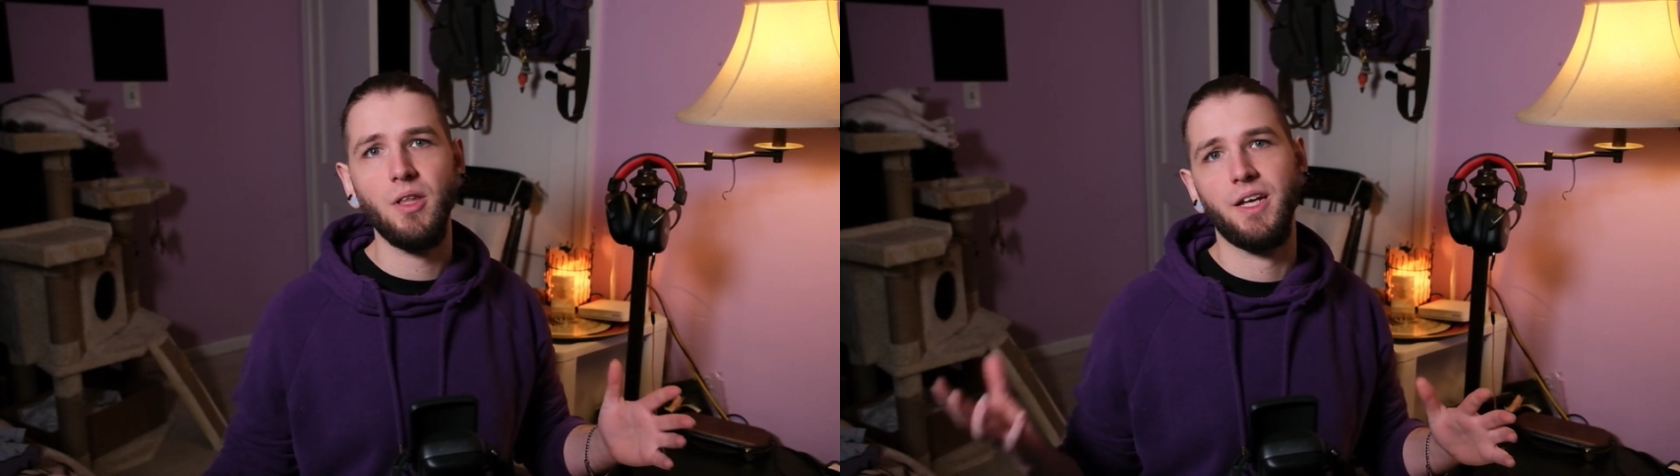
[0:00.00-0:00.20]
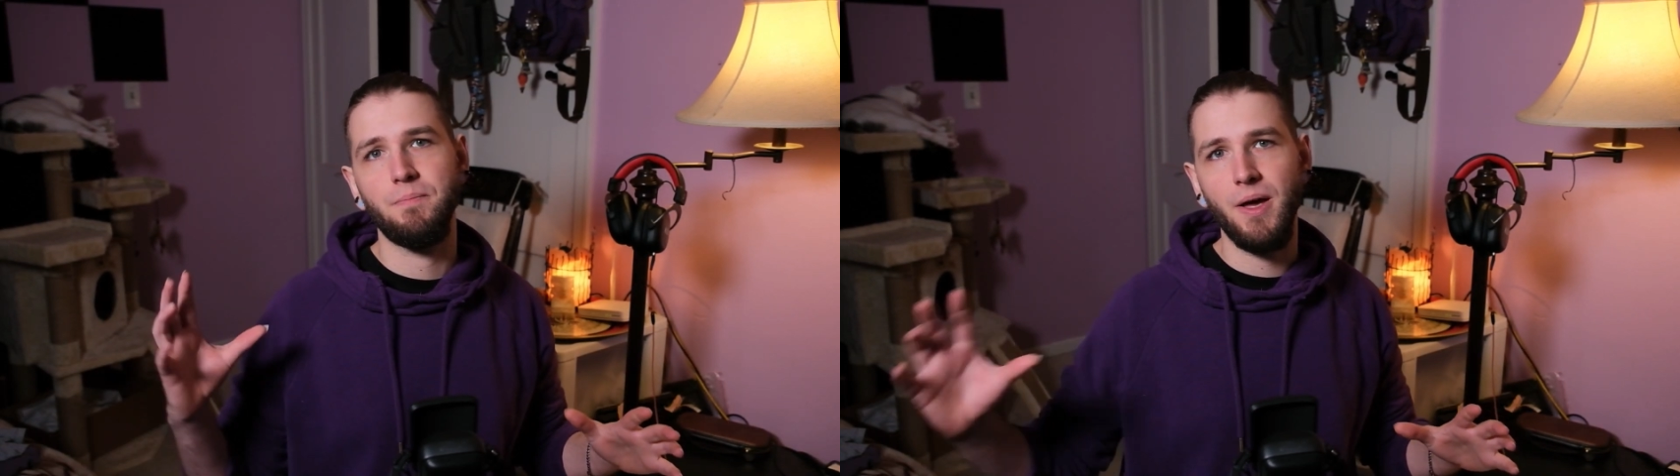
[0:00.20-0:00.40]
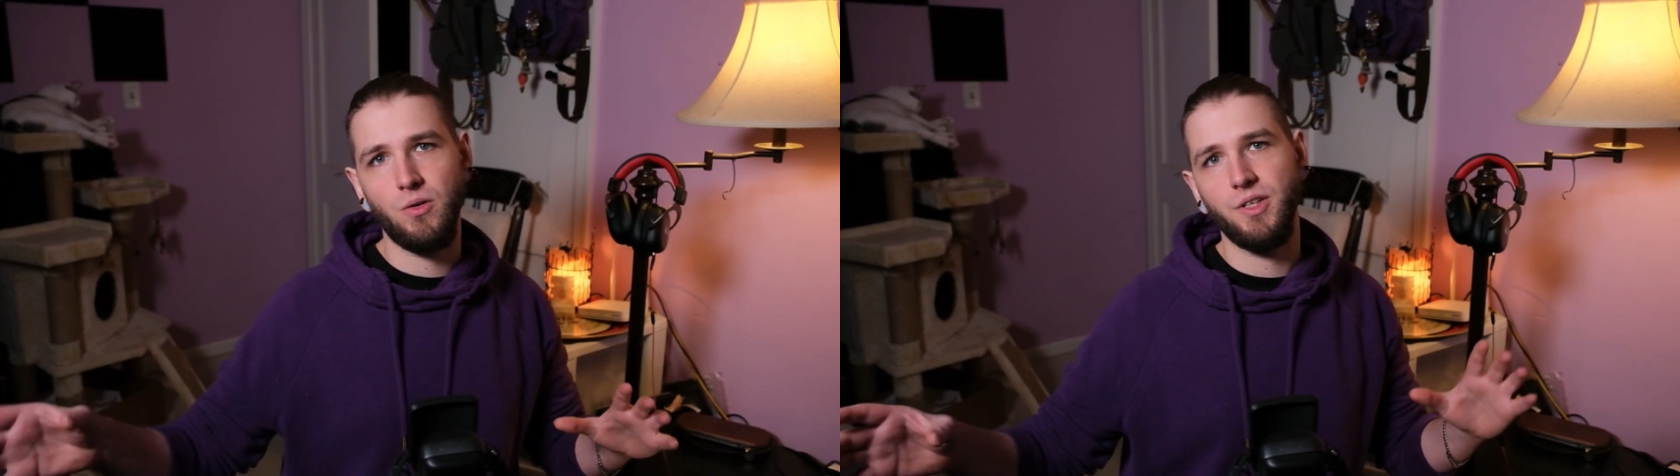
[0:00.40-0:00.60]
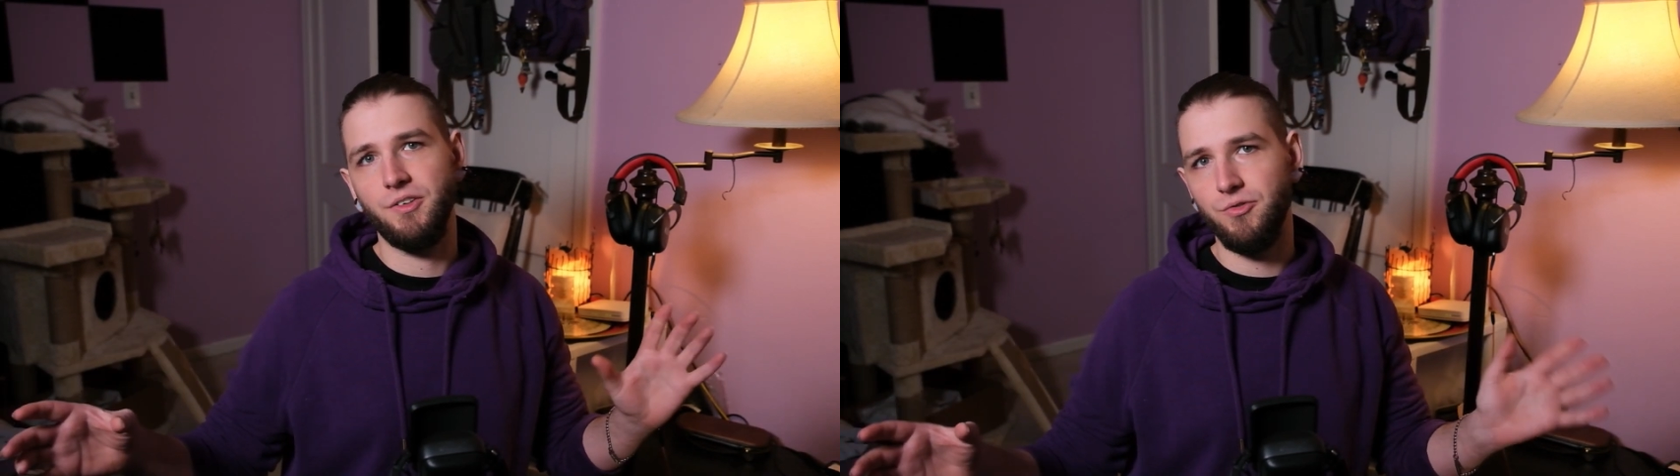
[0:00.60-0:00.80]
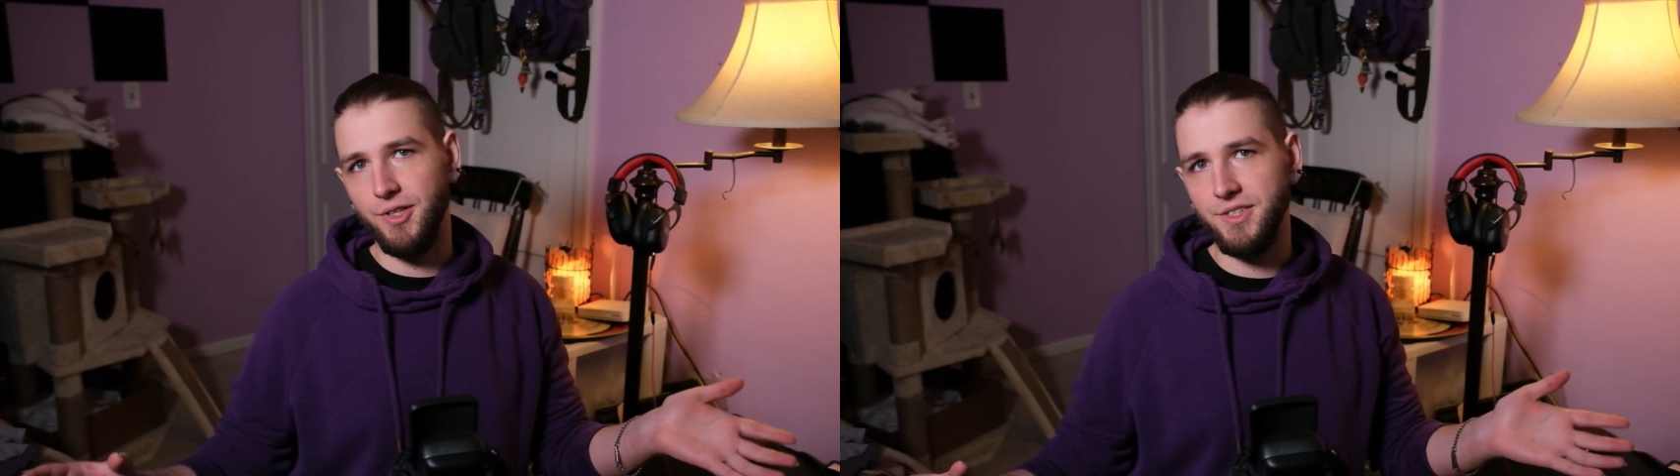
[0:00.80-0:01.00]
like Melt
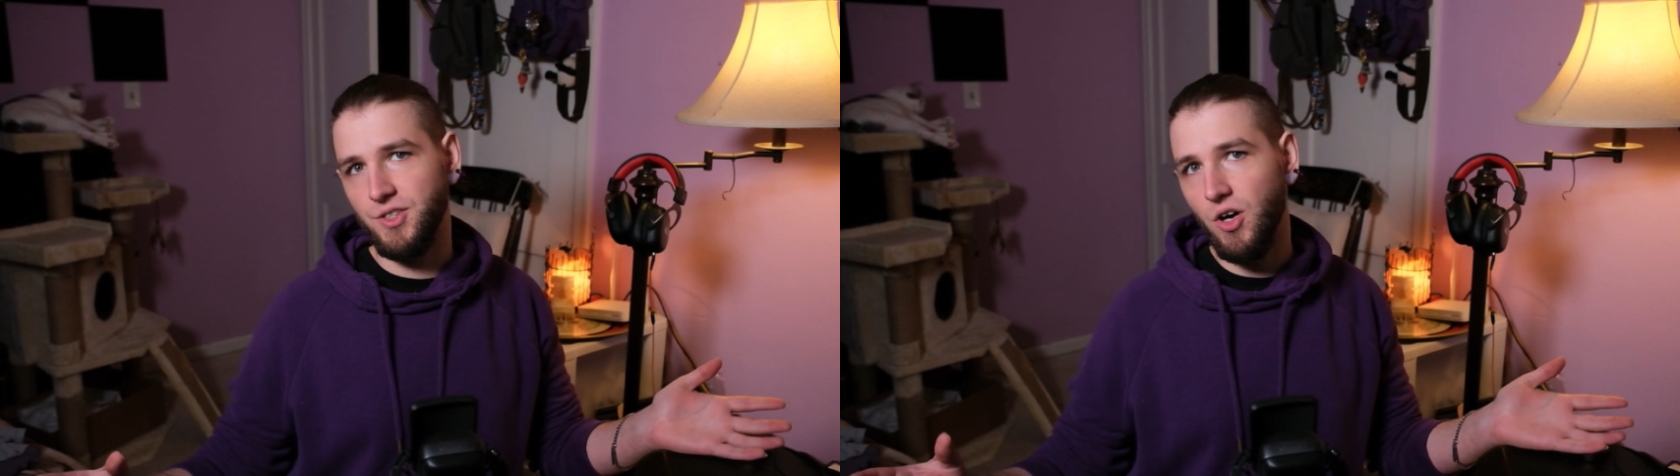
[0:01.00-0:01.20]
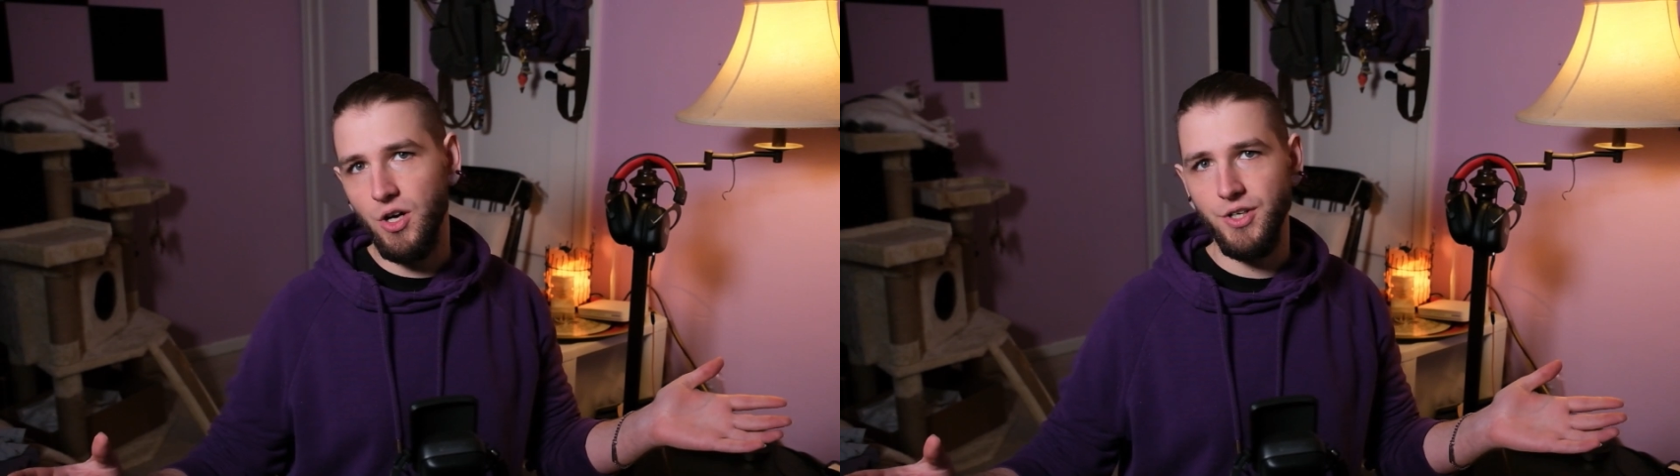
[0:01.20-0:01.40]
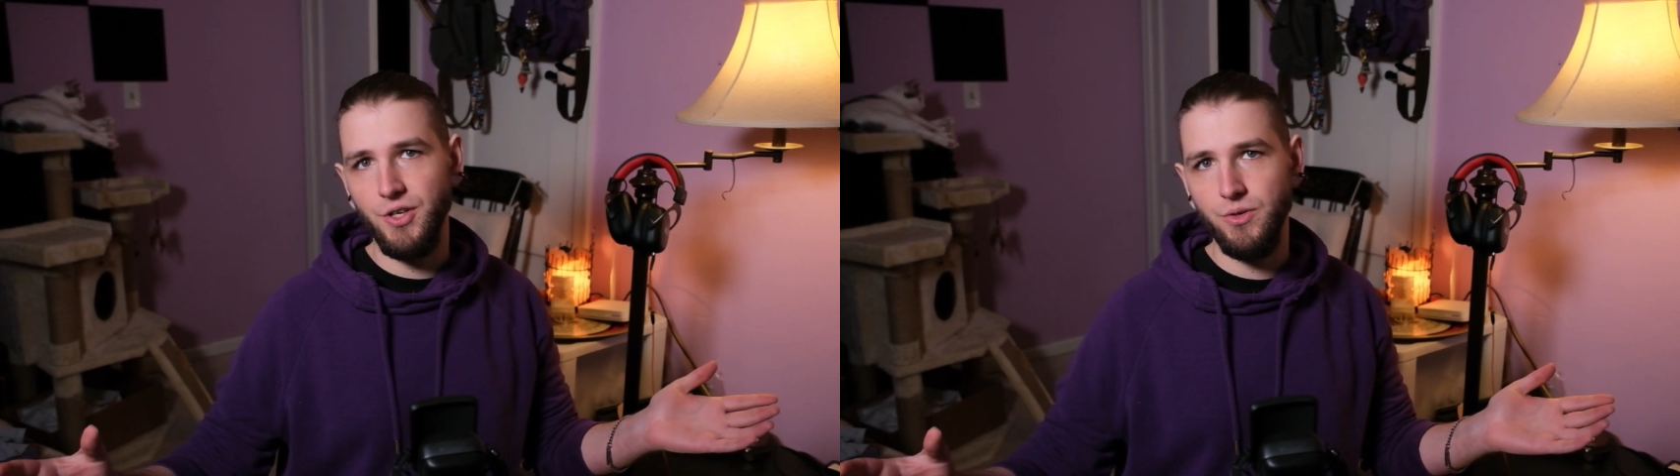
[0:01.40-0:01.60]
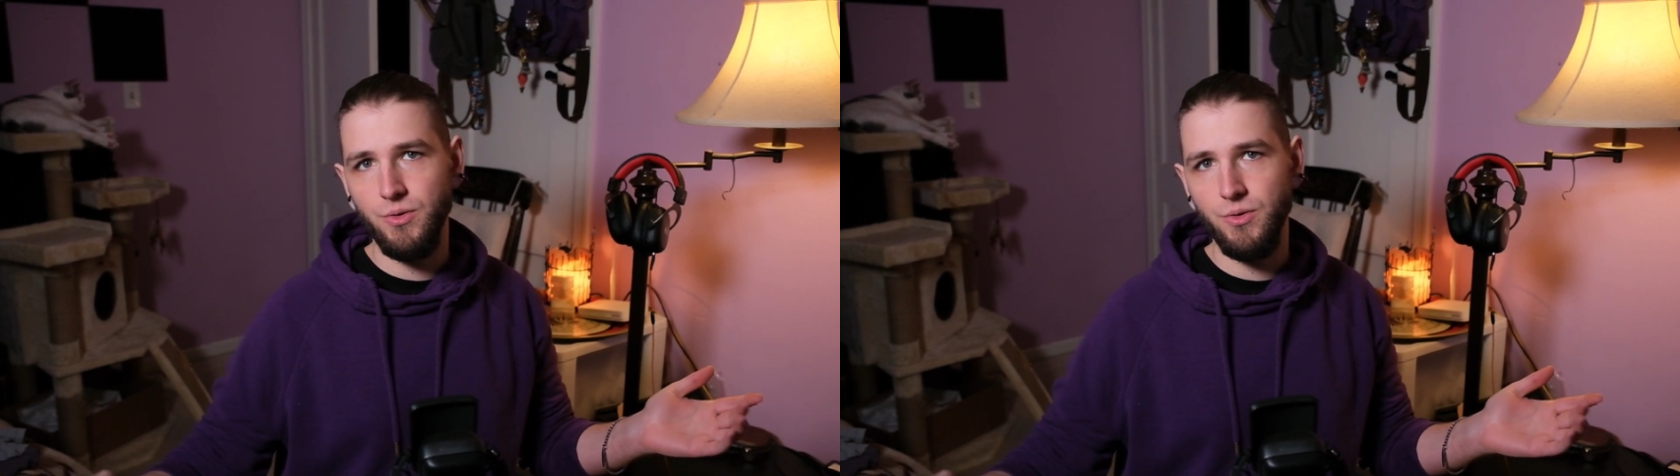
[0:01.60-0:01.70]
and Freeze Ganyu,